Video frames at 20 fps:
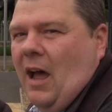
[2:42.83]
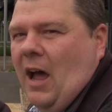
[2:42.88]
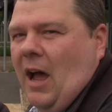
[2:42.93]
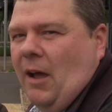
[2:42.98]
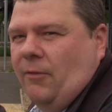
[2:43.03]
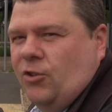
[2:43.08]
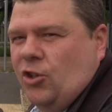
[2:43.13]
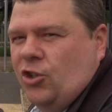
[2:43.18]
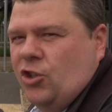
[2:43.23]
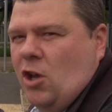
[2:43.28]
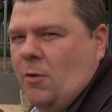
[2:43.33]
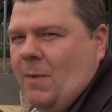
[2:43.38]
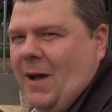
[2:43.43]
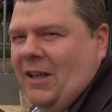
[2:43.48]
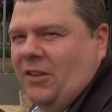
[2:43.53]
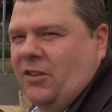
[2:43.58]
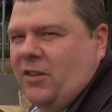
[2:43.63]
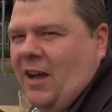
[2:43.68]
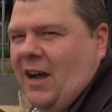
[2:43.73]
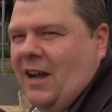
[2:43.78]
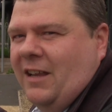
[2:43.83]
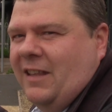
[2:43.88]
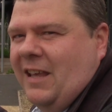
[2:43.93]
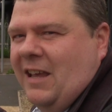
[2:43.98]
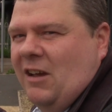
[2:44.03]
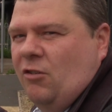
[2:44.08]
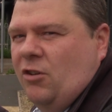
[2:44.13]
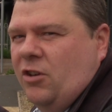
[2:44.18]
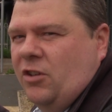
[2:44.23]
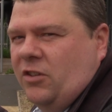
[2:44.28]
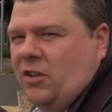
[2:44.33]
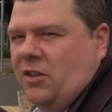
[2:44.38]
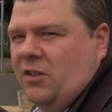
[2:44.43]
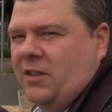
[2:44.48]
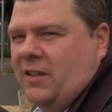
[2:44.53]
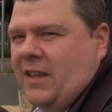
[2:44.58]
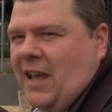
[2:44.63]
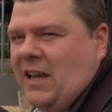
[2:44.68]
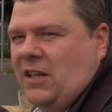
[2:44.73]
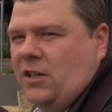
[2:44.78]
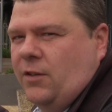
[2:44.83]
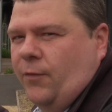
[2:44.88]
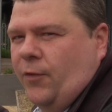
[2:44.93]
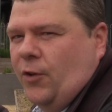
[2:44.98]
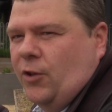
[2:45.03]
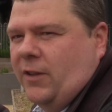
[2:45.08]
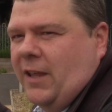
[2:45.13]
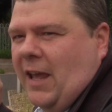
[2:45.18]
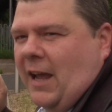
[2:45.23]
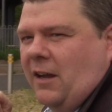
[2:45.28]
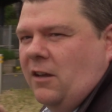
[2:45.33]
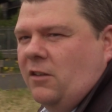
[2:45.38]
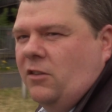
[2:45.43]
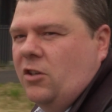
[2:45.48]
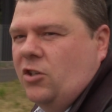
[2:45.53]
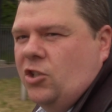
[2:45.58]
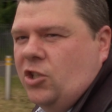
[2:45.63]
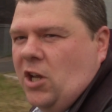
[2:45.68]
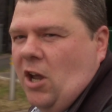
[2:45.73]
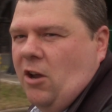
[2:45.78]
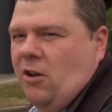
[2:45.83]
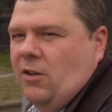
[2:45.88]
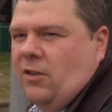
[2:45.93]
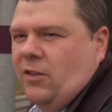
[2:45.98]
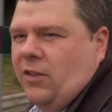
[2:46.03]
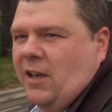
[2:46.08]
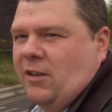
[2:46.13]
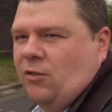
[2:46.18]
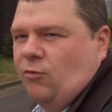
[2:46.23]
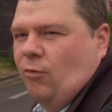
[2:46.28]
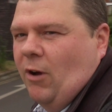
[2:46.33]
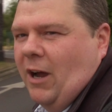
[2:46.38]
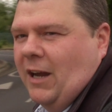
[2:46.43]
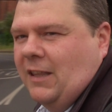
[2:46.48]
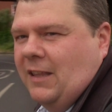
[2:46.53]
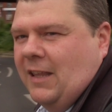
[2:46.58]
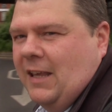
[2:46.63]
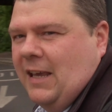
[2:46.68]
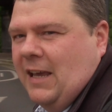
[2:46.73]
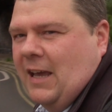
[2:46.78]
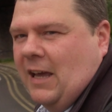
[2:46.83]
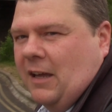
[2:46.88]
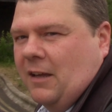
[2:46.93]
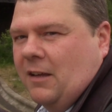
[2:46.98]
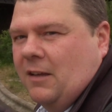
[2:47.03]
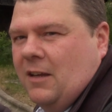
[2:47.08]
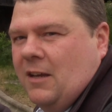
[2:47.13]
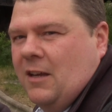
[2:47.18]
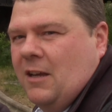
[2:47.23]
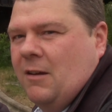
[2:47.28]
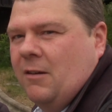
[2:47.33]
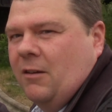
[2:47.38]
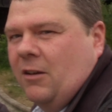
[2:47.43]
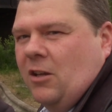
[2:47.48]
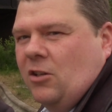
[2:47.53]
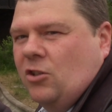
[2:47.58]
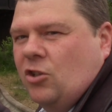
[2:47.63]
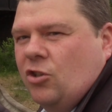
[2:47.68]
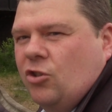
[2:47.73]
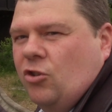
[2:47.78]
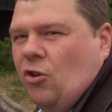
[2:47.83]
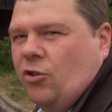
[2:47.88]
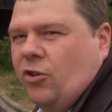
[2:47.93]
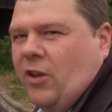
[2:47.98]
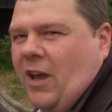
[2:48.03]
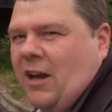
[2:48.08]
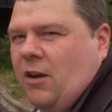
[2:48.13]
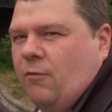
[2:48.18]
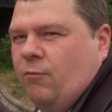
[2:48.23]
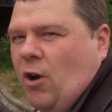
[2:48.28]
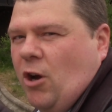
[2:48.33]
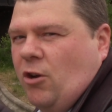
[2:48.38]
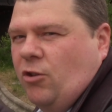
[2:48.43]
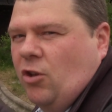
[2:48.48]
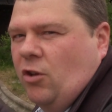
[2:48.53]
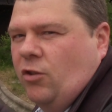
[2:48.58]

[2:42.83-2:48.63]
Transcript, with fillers: I've just come outside Ilkeston station for a second to show you this right here. It just looks like a road